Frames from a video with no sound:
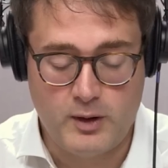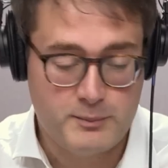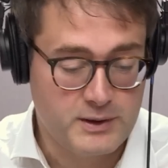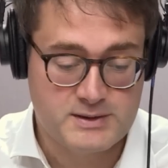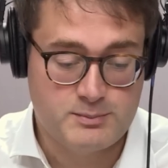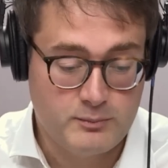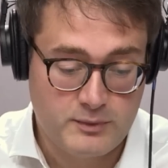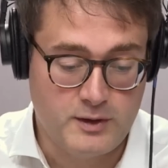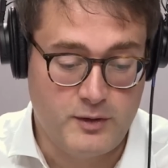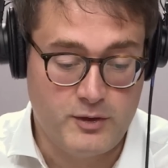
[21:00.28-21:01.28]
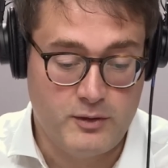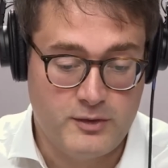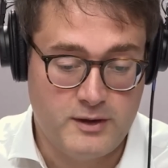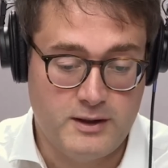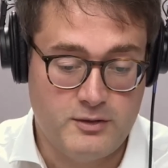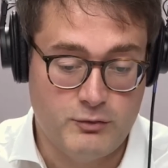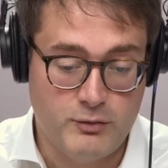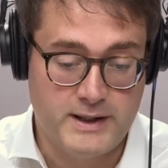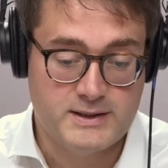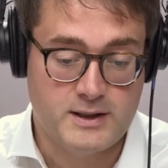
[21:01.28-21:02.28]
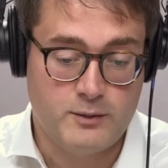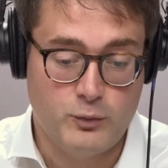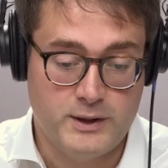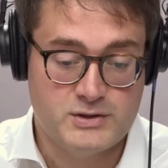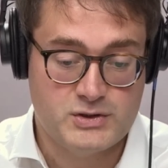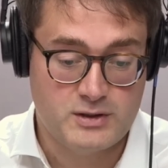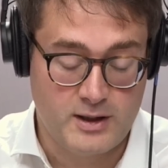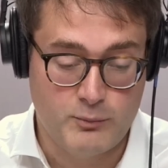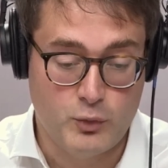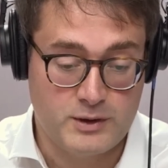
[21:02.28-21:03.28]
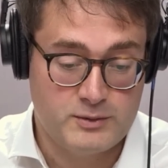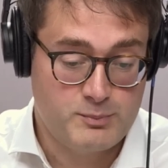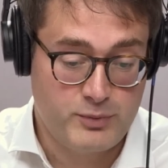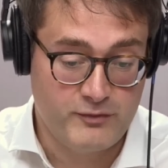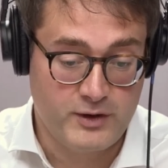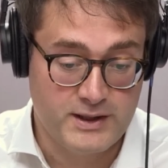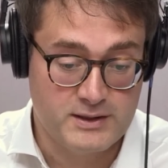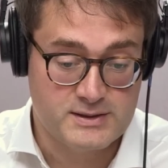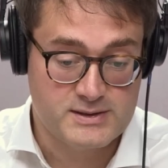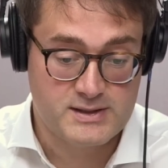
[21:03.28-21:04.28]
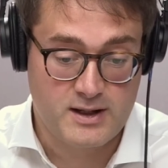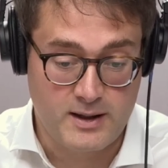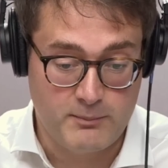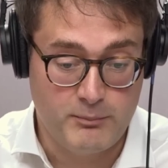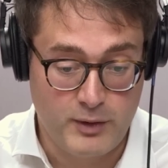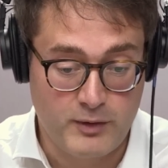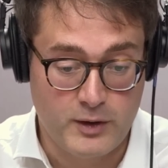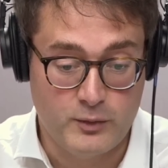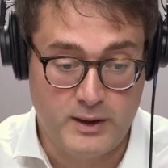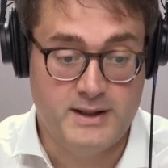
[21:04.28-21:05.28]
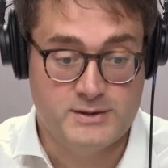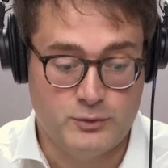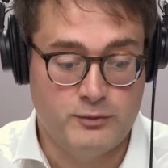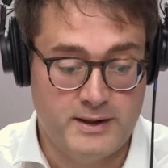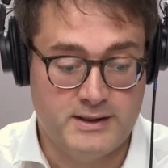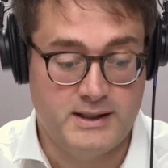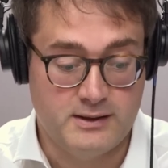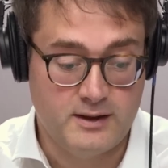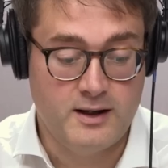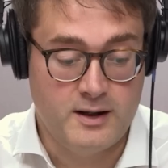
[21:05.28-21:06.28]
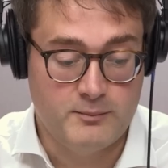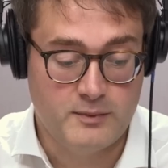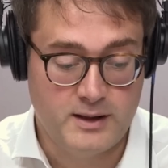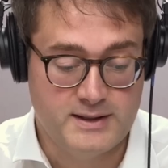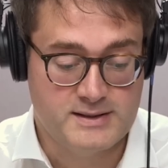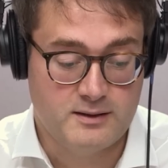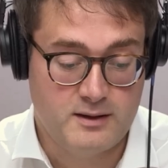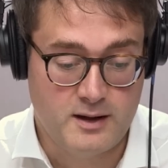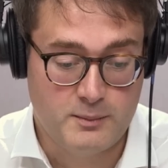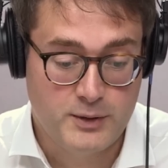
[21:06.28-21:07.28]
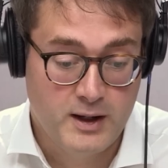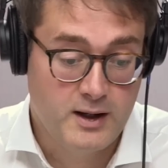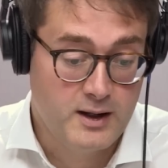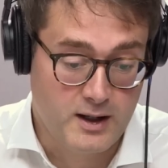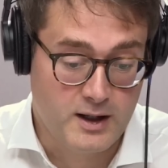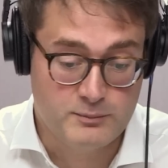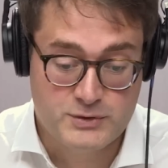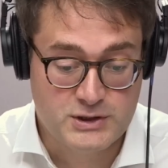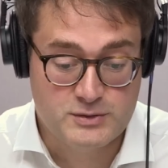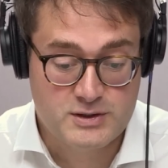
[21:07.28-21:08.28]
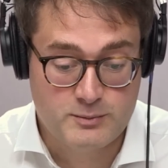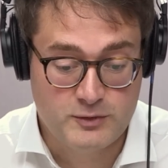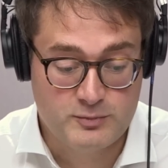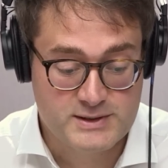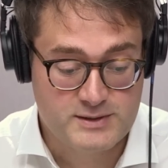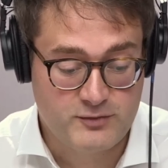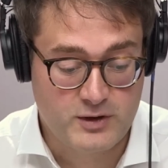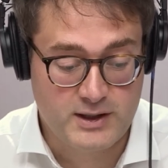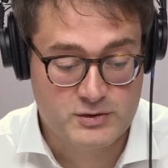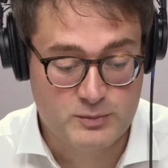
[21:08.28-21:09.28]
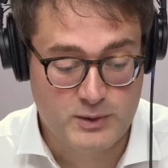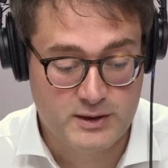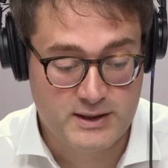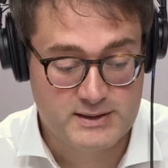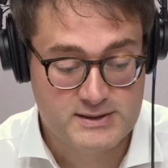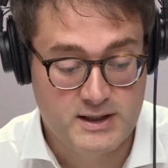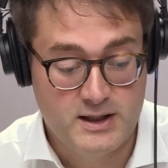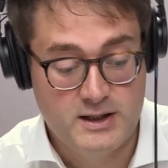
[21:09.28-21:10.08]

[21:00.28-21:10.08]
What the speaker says: up because the rate at which mortgage providers borrow is already is up due to the movements in financial markets.